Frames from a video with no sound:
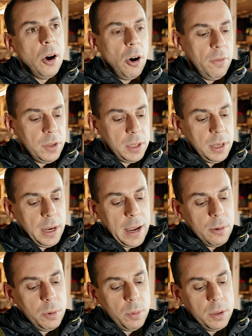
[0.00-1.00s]
Obviously
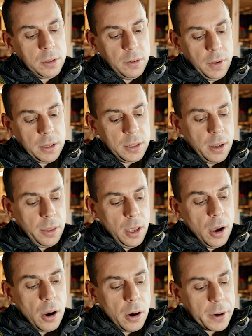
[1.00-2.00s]
now with winter events like the
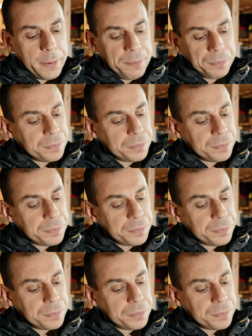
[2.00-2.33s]
Arc,